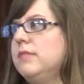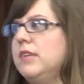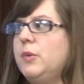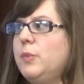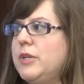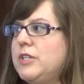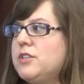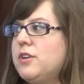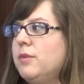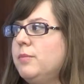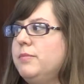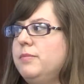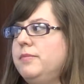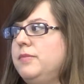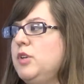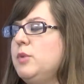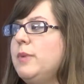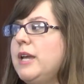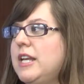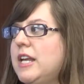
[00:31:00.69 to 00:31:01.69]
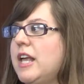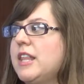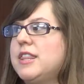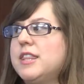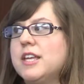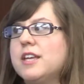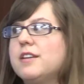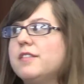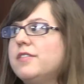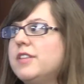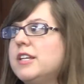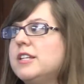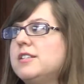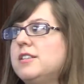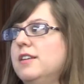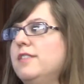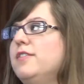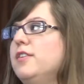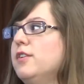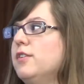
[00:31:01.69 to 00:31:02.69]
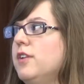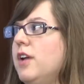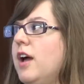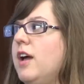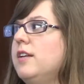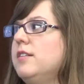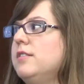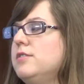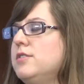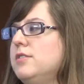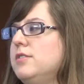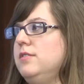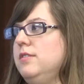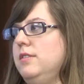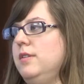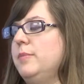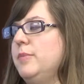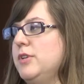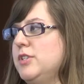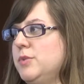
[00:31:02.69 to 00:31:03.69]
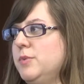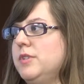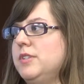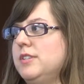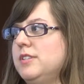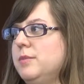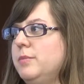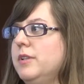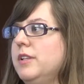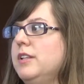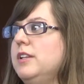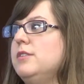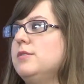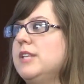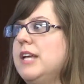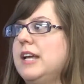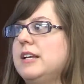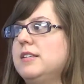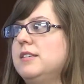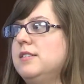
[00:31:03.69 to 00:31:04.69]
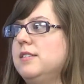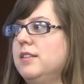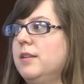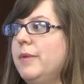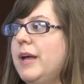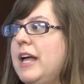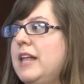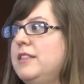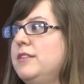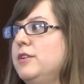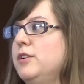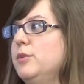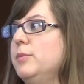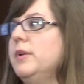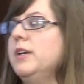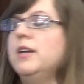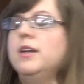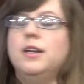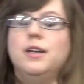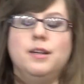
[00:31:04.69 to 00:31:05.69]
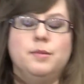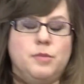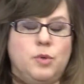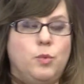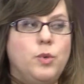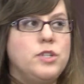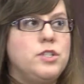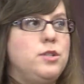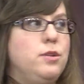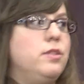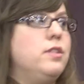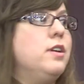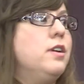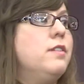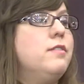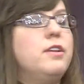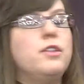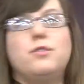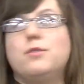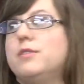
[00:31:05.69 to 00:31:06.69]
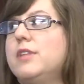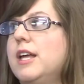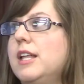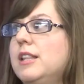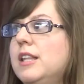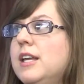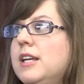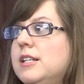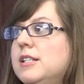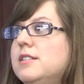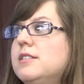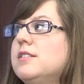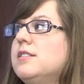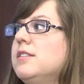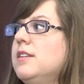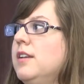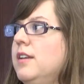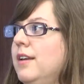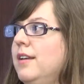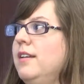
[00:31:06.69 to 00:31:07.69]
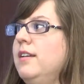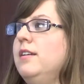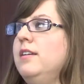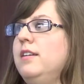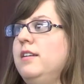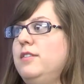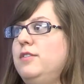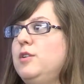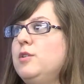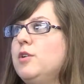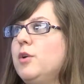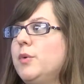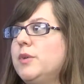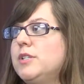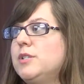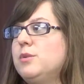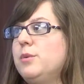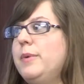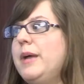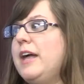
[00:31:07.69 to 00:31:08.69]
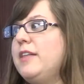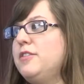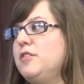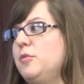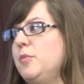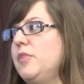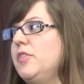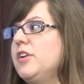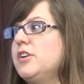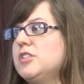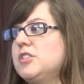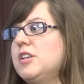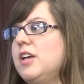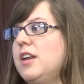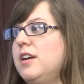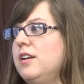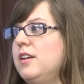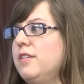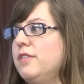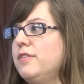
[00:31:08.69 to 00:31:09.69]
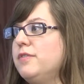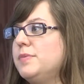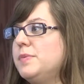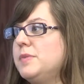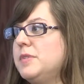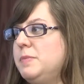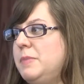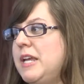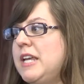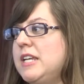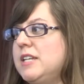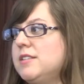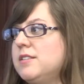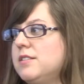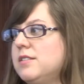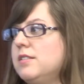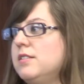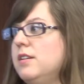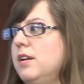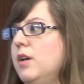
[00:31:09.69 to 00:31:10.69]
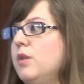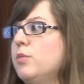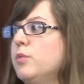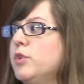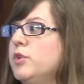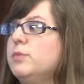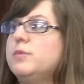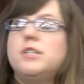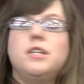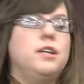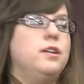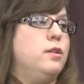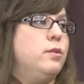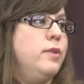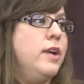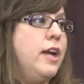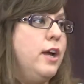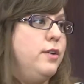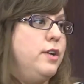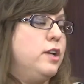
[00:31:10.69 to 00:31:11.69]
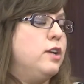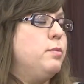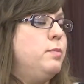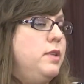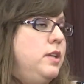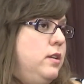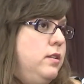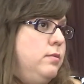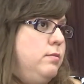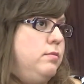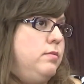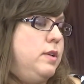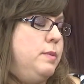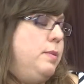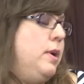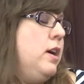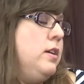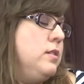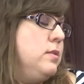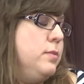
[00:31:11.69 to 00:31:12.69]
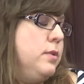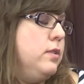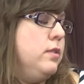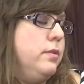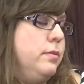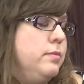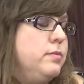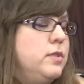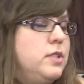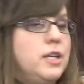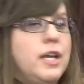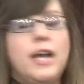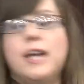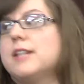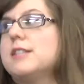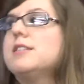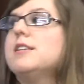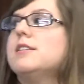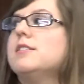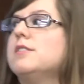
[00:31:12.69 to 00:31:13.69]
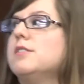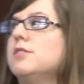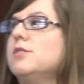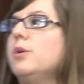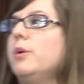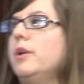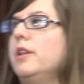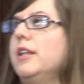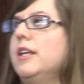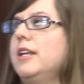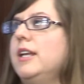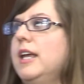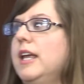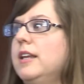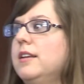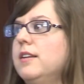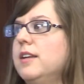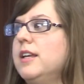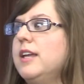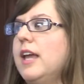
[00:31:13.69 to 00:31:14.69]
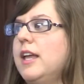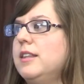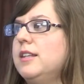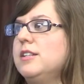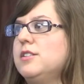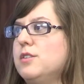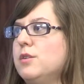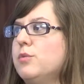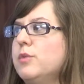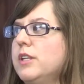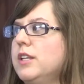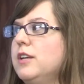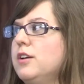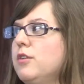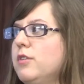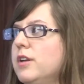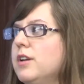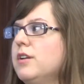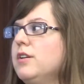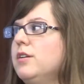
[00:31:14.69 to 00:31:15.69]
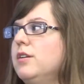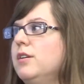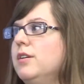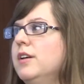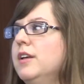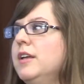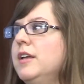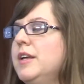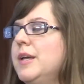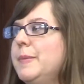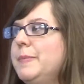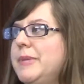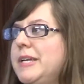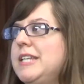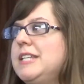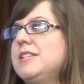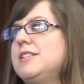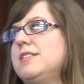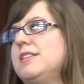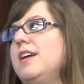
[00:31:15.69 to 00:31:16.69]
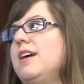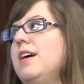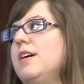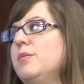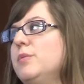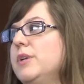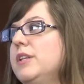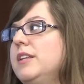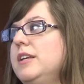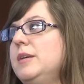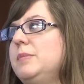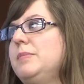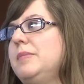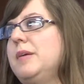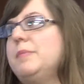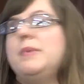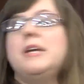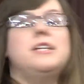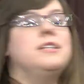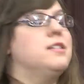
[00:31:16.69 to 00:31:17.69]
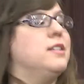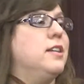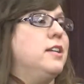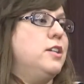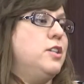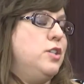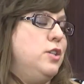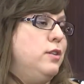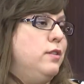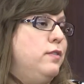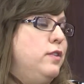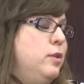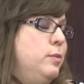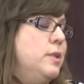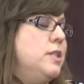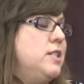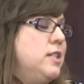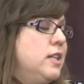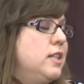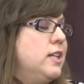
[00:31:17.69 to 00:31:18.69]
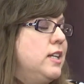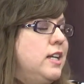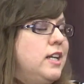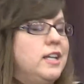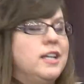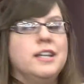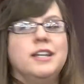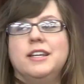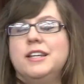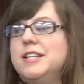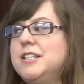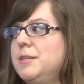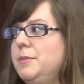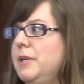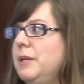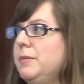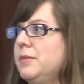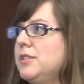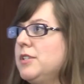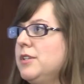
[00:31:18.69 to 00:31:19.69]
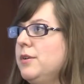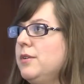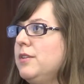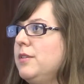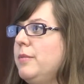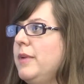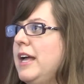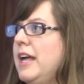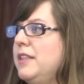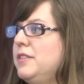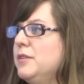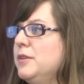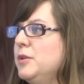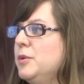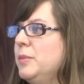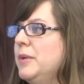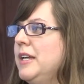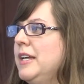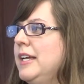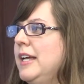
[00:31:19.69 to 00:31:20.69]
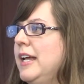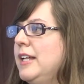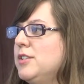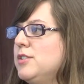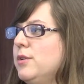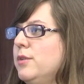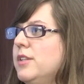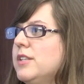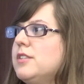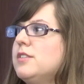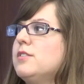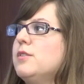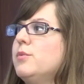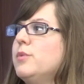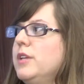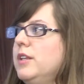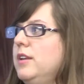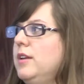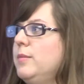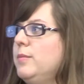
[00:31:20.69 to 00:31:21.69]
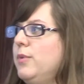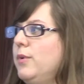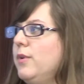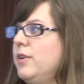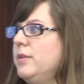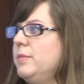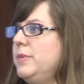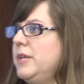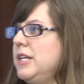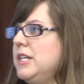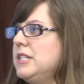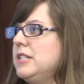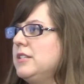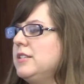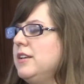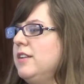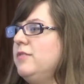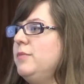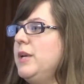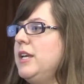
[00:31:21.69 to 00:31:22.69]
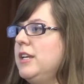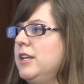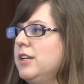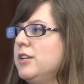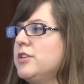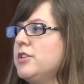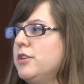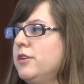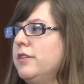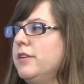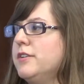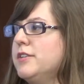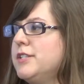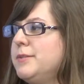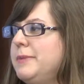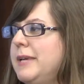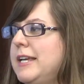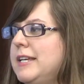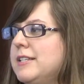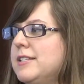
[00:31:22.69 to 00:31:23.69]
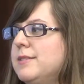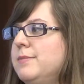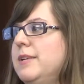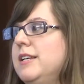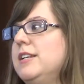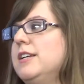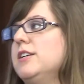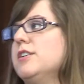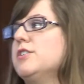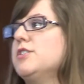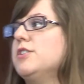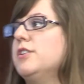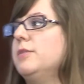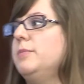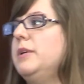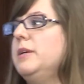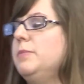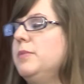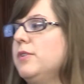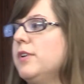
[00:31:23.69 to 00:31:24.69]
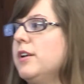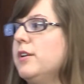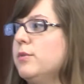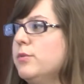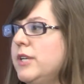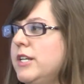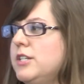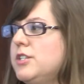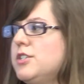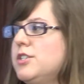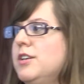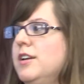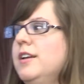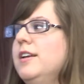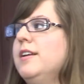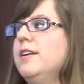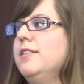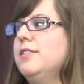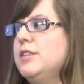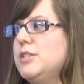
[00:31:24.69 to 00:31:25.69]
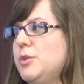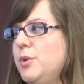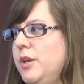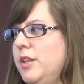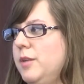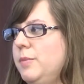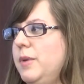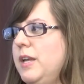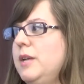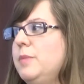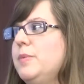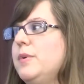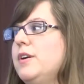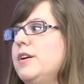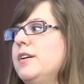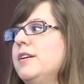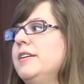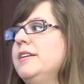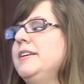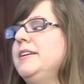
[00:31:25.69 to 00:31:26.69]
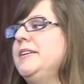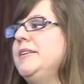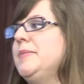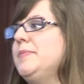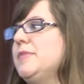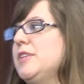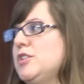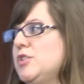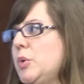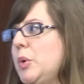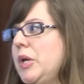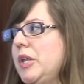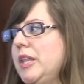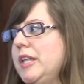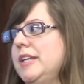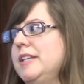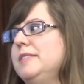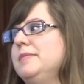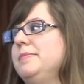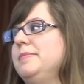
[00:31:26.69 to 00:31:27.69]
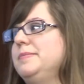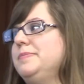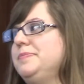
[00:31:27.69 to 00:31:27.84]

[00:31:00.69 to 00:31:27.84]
you may not think of this if you're not a person with a disability who's accessing the bathroom, but once you think of it through that lens, if you go into a bathroom and there's not enough space, room to get around, it could be impossible to access the toilet. And again, that's a really critical piece, really a basic issue of human dignity, to be able to go to the bathroom. And so this is a really important piece of making sure there's space, making sure people can reach the toilet paper, the toilet,